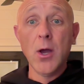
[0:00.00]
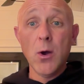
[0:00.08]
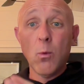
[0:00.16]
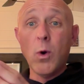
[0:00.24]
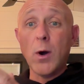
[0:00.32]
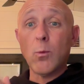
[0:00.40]

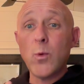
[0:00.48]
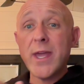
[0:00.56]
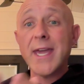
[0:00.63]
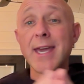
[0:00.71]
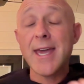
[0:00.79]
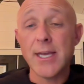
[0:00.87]
What we
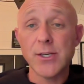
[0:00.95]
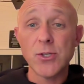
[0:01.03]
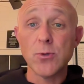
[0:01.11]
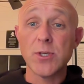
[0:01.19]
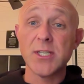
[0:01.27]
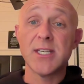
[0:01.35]
can do
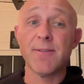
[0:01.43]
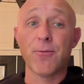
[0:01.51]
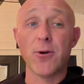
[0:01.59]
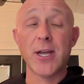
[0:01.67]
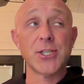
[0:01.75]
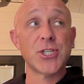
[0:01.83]
to
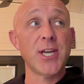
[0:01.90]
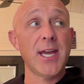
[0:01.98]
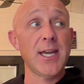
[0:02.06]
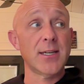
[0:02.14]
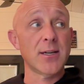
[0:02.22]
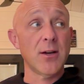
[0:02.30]

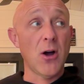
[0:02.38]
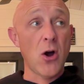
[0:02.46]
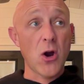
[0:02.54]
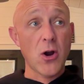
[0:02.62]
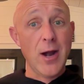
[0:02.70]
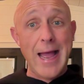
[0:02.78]
differentiate
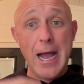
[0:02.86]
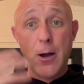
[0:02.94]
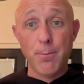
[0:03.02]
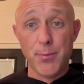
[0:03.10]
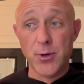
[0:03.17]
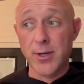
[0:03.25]
our
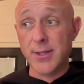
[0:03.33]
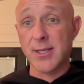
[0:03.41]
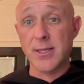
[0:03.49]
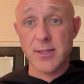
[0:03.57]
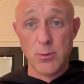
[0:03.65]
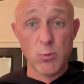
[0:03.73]
output,
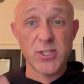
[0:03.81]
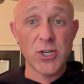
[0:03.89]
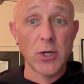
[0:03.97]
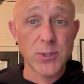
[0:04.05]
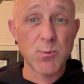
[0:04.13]
the results we're